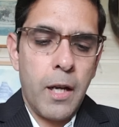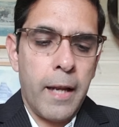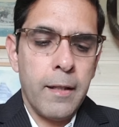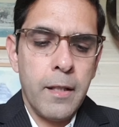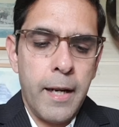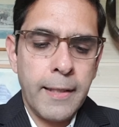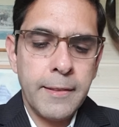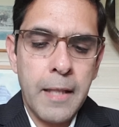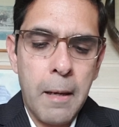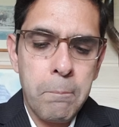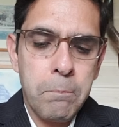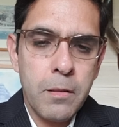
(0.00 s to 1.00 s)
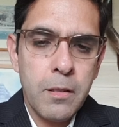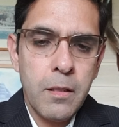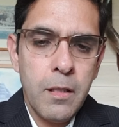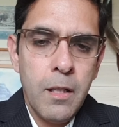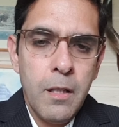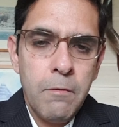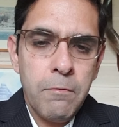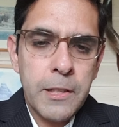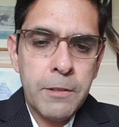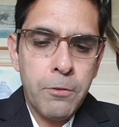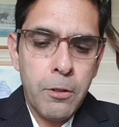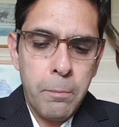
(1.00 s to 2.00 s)
another example, which
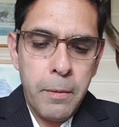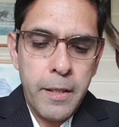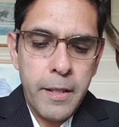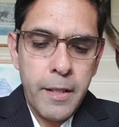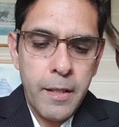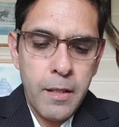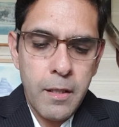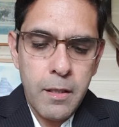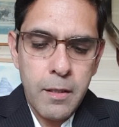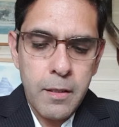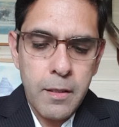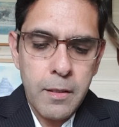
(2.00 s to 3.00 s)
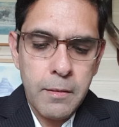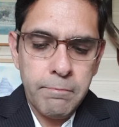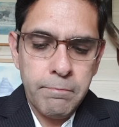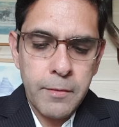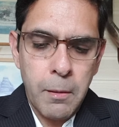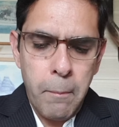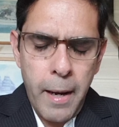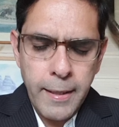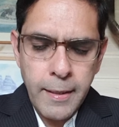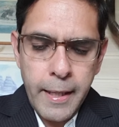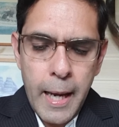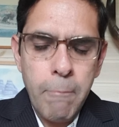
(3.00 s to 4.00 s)
would be the
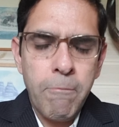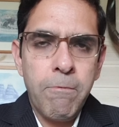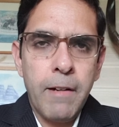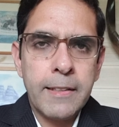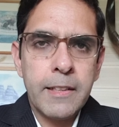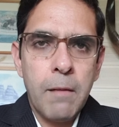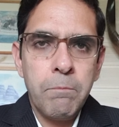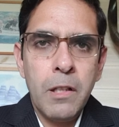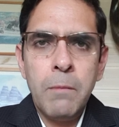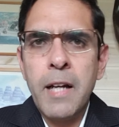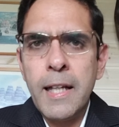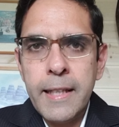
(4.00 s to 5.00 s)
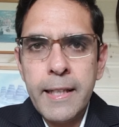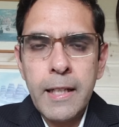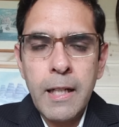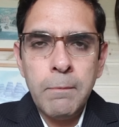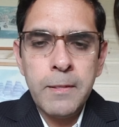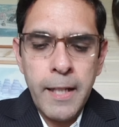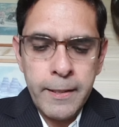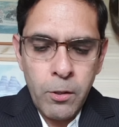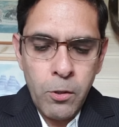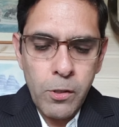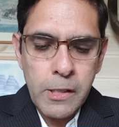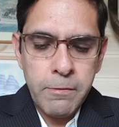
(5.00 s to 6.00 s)
Mein Kampf example, but I think it comes
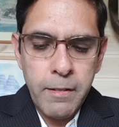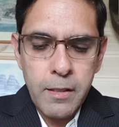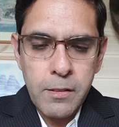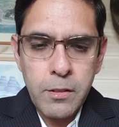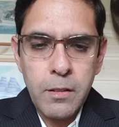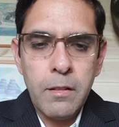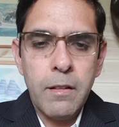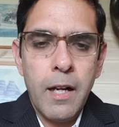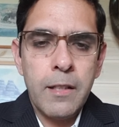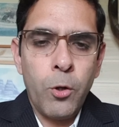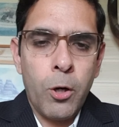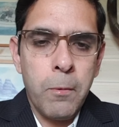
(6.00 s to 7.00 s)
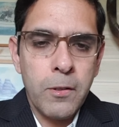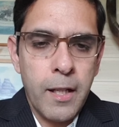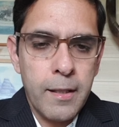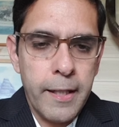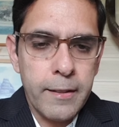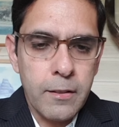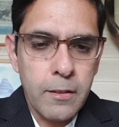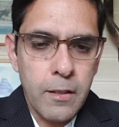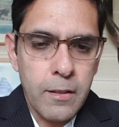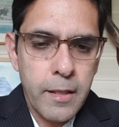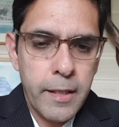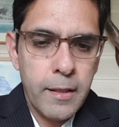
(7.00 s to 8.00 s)
later on as well, so I'll talk about that later.
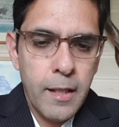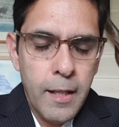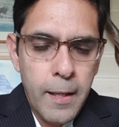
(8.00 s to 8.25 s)
All right.